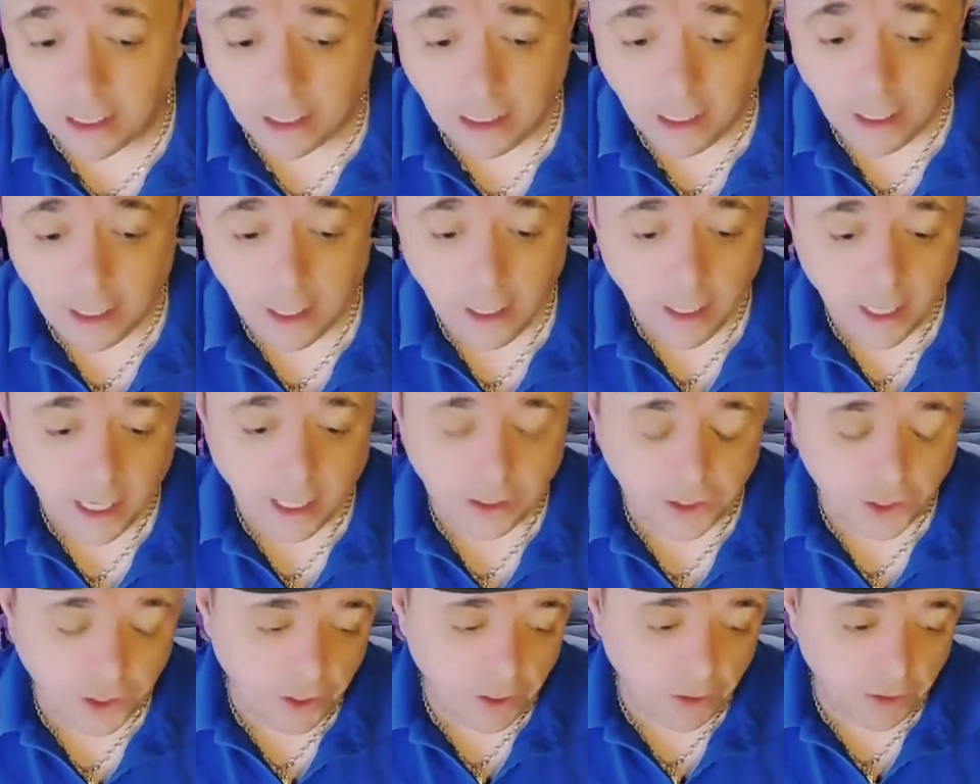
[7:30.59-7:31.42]
And she
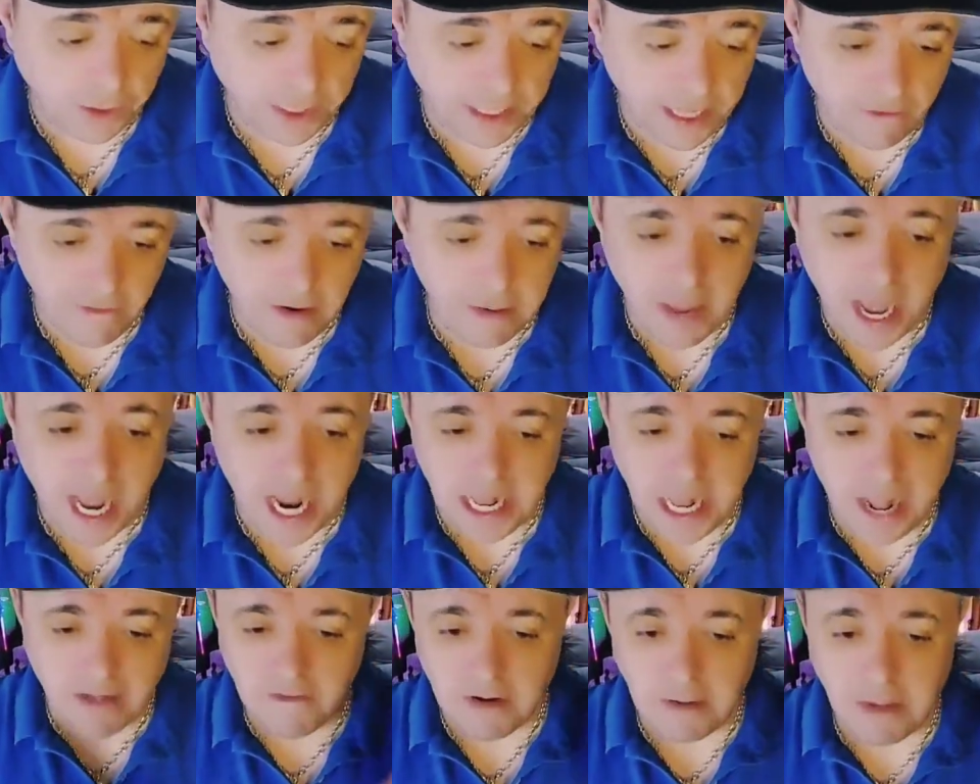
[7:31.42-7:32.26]
goes, never mind.
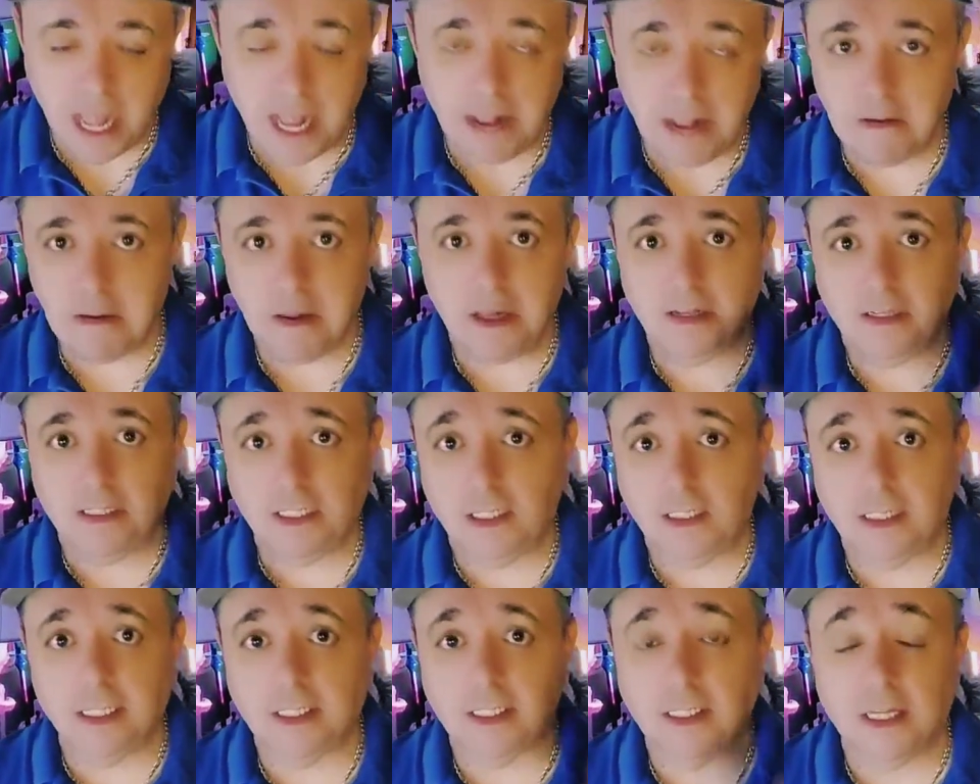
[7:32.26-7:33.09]
And she just
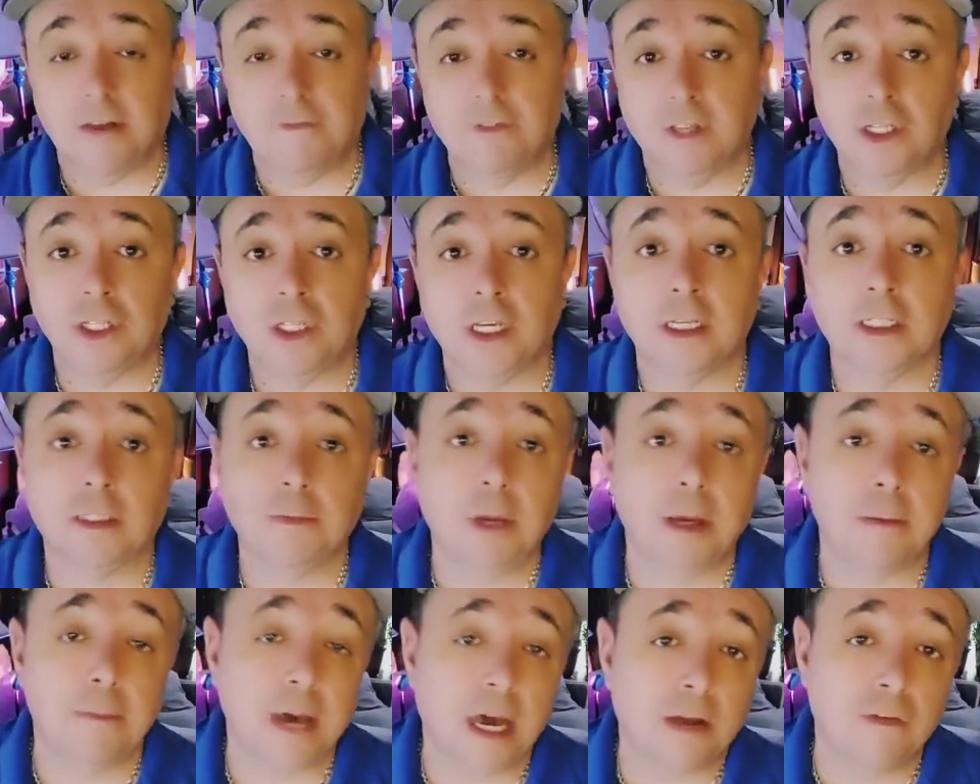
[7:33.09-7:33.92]
left, and she gives me a bad
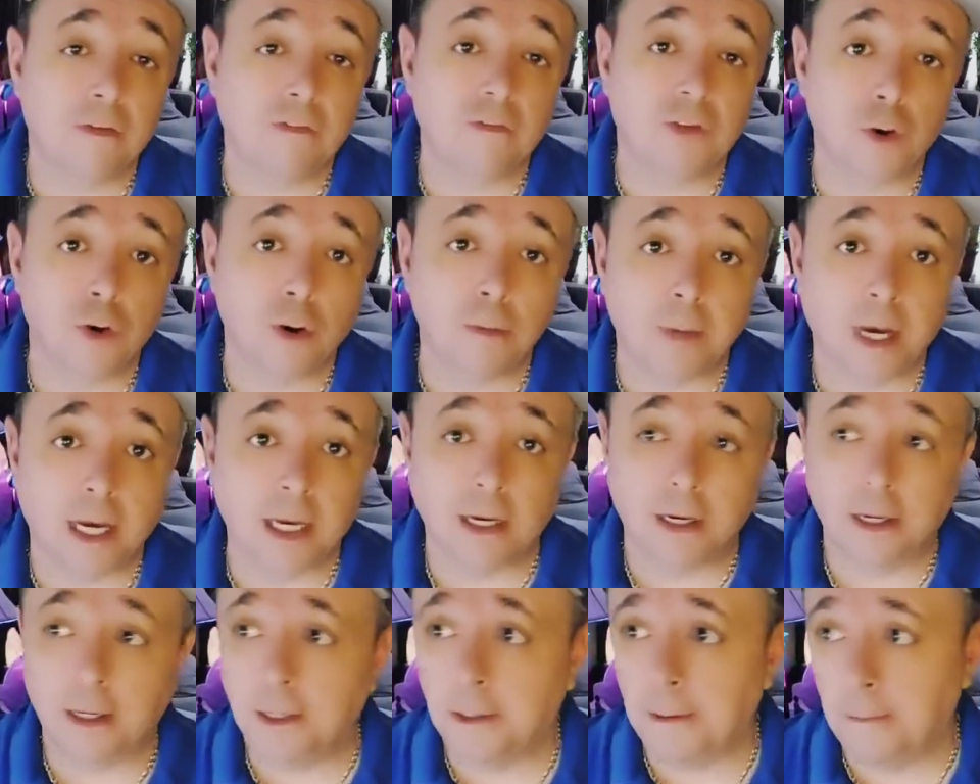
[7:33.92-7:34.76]
review on my,
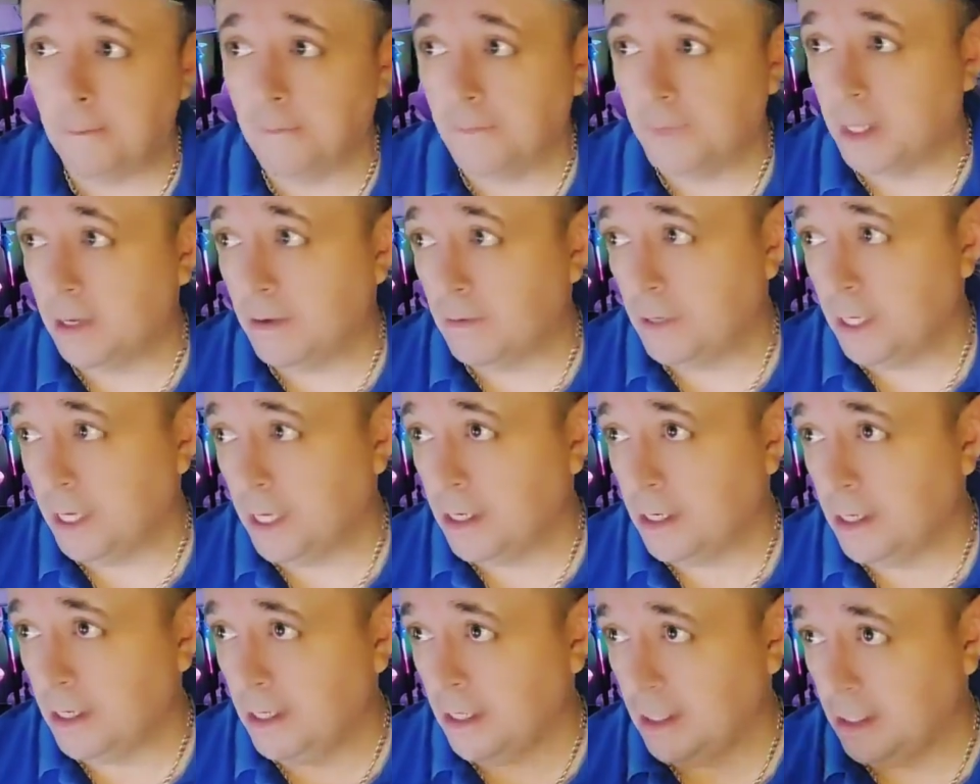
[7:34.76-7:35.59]
what do you call,
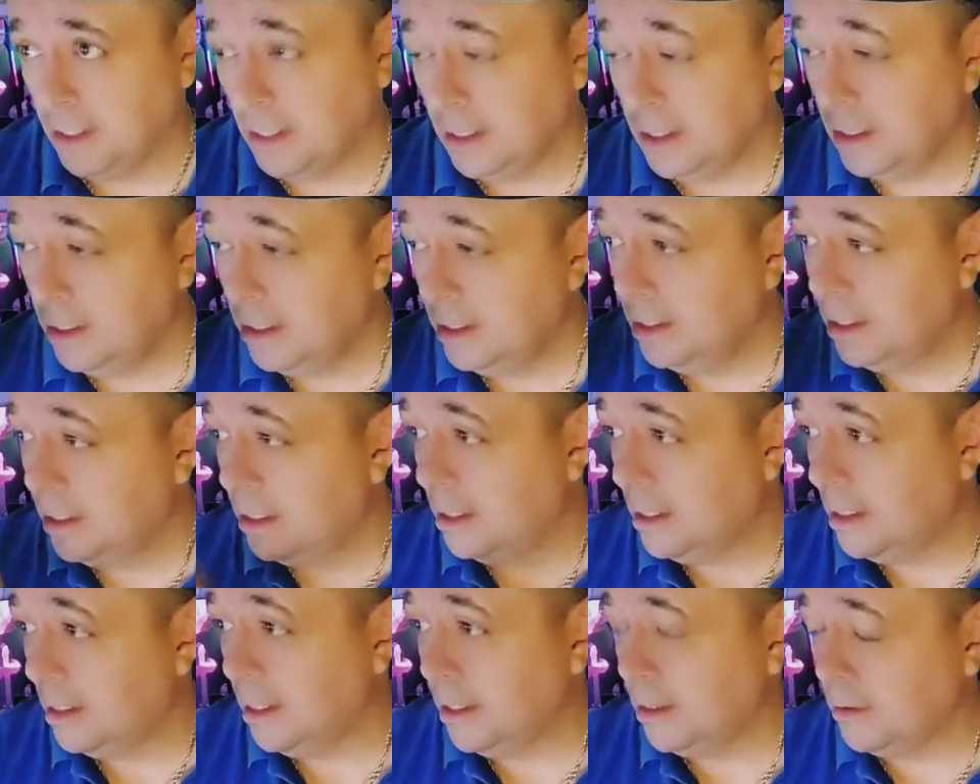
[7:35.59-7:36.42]

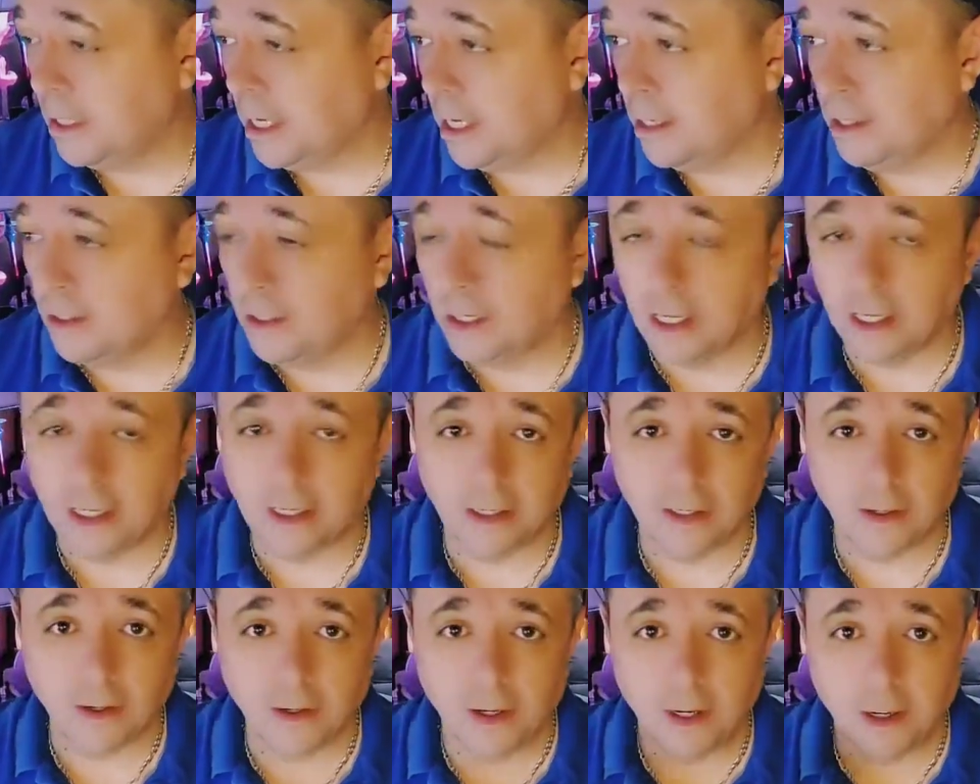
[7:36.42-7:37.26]

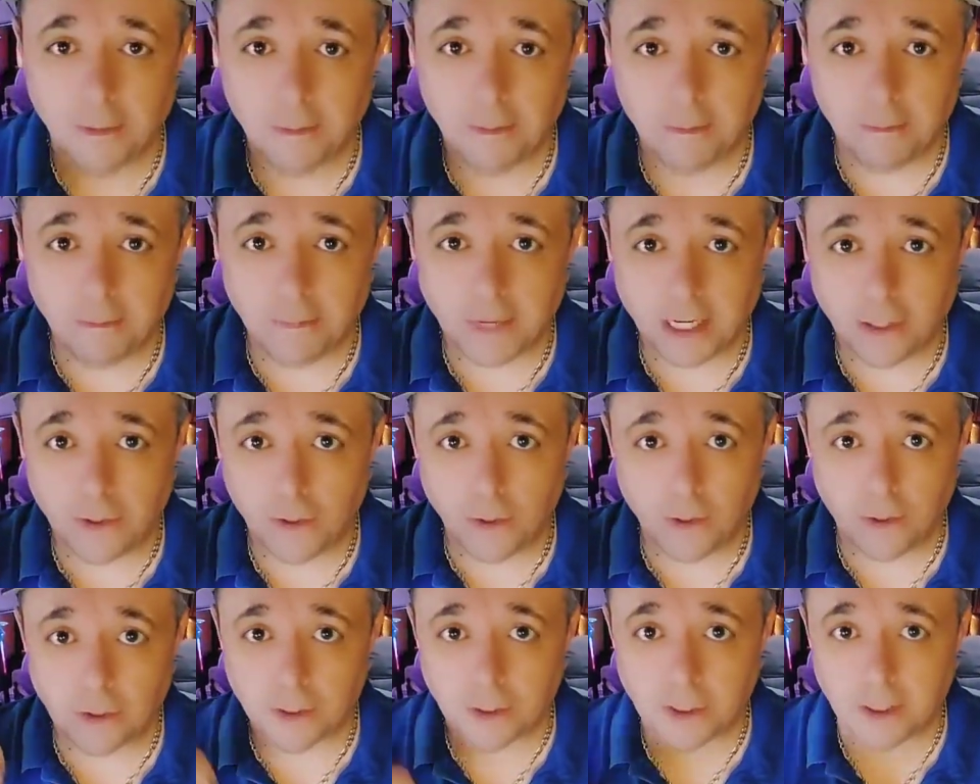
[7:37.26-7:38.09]
my Google or
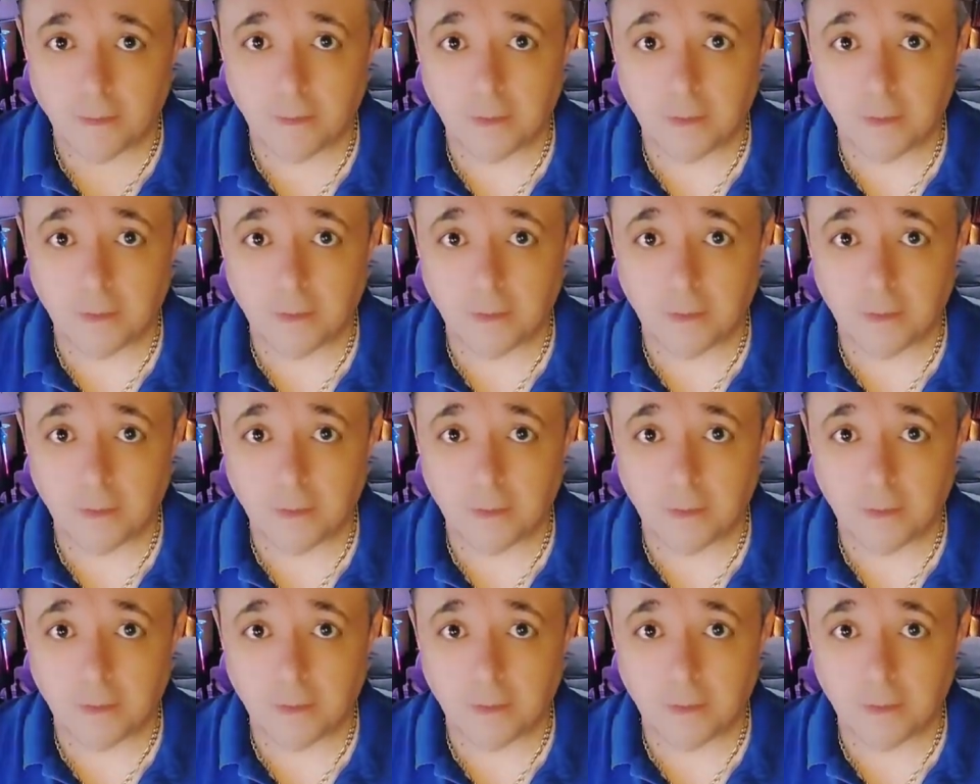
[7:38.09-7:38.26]
something.